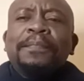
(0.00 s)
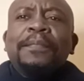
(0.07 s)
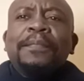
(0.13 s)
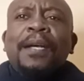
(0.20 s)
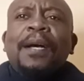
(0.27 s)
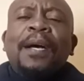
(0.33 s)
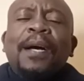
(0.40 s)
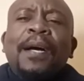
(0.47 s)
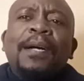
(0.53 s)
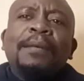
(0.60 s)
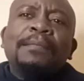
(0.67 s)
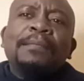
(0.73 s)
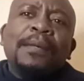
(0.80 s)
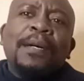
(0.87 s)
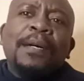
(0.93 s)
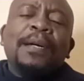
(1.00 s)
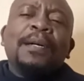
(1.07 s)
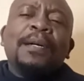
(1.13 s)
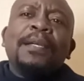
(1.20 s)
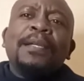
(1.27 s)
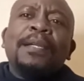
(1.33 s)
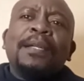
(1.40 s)
Um, uh,
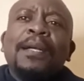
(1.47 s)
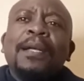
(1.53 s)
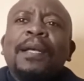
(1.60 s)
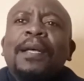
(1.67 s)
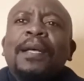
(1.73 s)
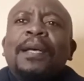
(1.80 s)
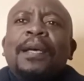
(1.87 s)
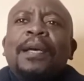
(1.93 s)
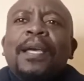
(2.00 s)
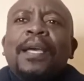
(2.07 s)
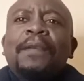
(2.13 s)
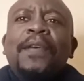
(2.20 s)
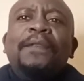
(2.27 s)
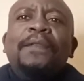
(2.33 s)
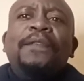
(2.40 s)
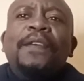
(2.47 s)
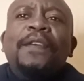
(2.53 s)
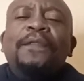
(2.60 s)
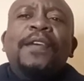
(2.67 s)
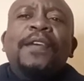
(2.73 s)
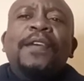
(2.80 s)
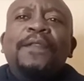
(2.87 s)
you know, if, if,
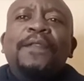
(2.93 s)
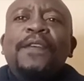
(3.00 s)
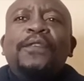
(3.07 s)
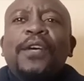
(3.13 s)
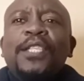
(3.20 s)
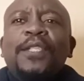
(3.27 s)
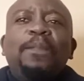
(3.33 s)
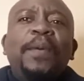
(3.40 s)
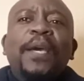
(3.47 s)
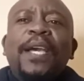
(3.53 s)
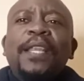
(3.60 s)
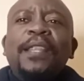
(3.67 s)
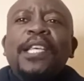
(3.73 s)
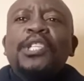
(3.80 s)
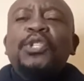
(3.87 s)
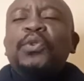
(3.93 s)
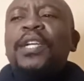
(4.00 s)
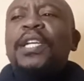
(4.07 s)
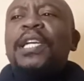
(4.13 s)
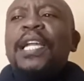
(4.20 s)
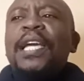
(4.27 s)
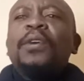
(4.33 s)
if, if, if you're speaking the street
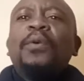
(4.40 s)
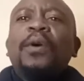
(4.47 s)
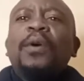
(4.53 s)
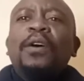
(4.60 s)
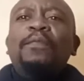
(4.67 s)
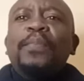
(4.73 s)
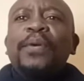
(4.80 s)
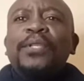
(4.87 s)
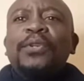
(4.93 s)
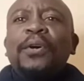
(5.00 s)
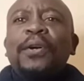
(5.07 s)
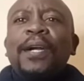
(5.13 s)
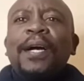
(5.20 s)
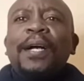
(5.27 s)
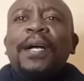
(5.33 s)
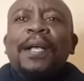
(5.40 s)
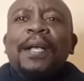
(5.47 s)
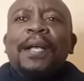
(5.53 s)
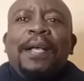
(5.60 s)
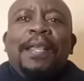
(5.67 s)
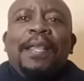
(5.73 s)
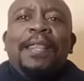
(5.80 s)
lingo of Pretoria,
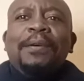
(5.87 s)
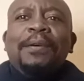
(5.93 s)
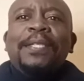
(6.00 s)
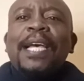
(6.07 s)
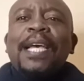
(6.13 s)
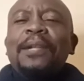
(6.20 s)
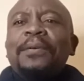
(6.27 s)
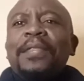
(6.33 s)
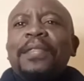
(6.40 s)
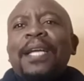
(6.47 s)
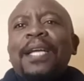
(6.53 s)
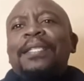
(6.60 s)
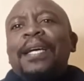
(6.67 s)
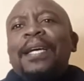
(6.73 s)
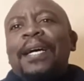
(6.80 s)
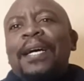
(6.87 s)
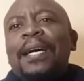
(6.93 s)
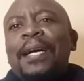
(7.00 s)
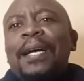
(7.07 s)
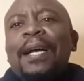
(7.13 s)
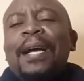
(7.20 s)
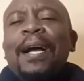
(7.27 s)
they'll tell you that uh,
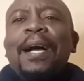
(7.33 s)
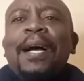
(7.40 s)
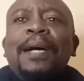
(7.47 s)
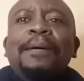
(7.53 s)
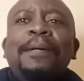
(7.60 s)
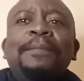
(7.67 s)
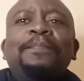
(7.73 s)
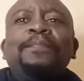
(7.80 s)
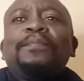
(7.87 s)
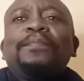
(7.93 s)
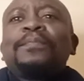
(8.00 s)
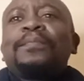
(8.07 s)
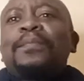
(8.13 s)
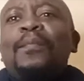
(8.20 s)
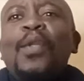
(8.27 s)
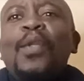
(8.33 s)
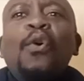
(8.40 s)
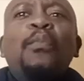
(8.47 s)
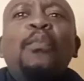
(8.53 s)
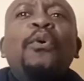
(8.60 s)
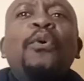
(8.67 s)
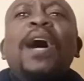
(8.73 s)
uh,
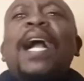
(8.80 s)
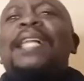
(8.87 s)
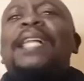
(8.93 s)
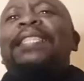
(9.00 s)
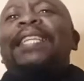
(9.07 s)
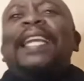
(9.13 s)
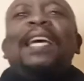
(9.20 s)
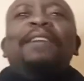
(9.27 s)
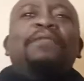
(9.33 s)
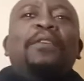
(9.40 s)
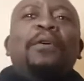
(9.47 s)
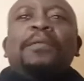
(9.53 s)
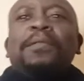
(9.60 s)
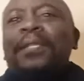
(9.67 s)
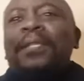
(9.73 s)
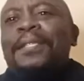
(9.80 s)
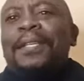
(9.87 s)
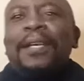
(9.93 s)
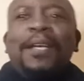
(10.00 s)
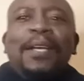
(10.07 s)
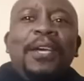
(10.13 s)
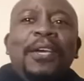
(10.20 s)
levels.
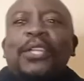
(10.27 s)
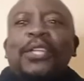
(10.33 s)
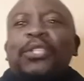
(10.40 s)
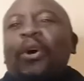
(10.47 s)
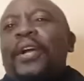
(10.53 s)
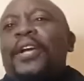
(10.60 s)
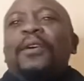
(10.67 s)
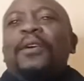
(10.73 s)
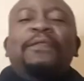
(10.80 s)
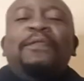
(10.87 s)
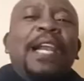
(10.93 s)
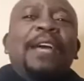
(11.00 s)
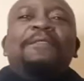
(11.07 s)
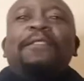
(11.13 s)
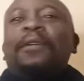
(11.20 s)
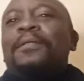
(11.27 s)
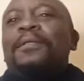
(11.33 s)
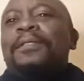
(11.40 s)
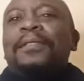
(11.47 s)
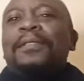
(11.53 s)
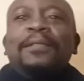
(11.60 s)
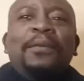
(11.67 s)
You're talking of
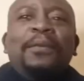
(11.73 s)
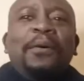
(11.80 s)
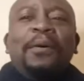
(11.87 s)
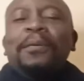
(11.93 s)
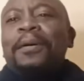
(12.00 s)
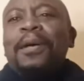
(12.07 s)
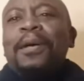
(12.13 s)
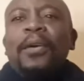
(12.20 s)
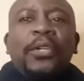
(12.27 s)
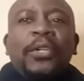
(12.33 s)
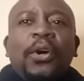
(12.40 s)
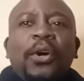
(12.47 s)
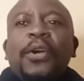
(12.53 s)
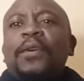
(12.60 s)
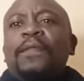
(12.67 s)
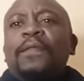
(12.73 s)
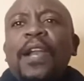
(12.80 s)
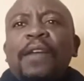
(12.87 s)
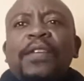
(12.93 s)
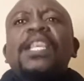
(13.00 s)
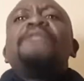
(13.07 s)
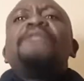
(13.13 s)
levels, you know, you're talking of
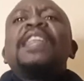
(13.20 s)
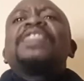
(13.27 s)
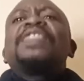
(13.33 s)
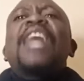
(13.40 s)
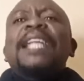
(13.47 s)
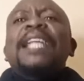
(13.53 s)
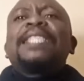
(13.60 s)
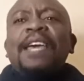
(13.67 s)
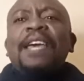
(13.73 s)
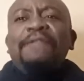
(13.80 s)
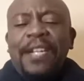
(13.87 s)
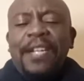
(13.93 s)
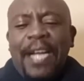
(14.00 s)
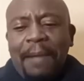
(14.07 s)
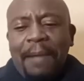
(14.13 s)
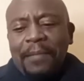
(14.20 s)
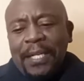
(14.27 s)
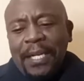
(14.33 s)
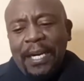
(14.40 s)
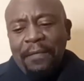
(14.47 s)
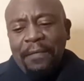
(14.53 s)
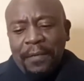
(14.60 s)
levels. Even Thanksgiving comes
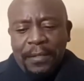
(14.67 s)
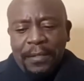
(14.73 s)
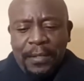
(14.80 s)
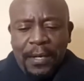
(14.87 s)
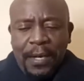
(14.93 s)
in levels.